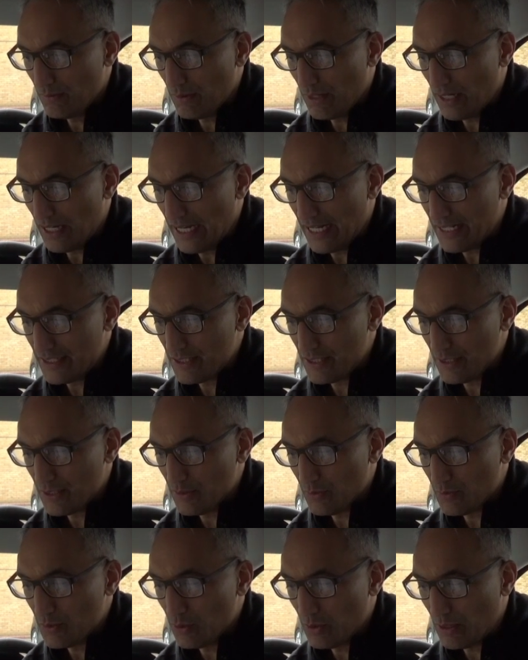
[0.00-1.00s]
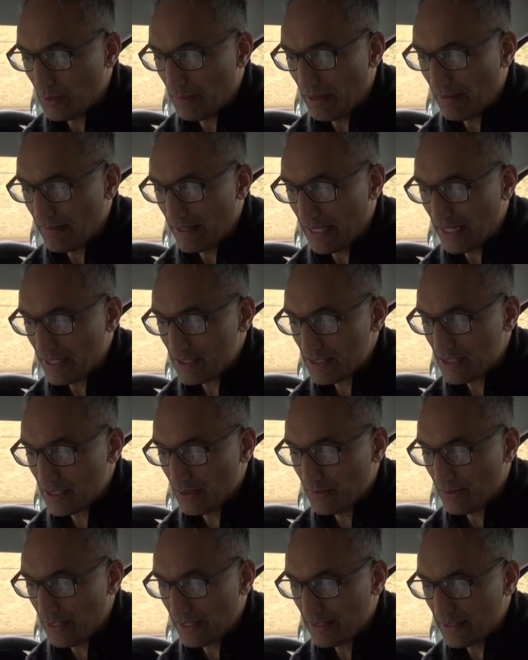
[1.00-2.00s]
had to sort of talk about that.
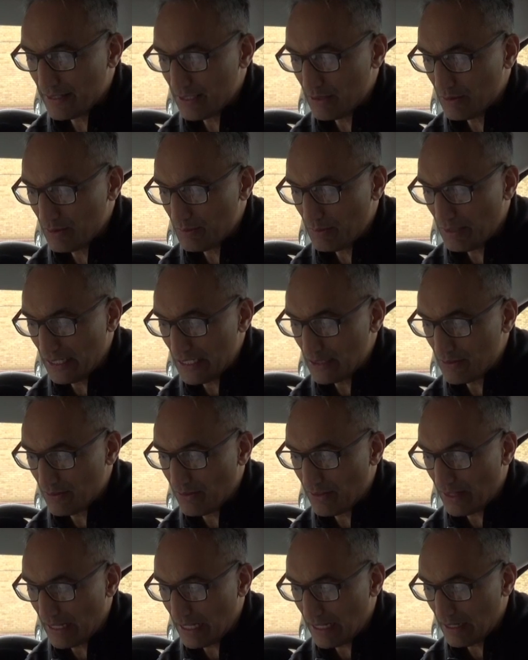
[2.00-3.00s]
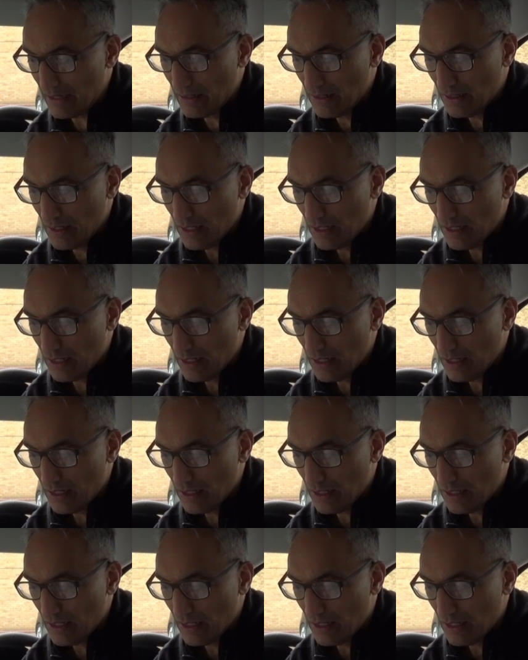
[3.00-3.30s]
So that she was pleased with that.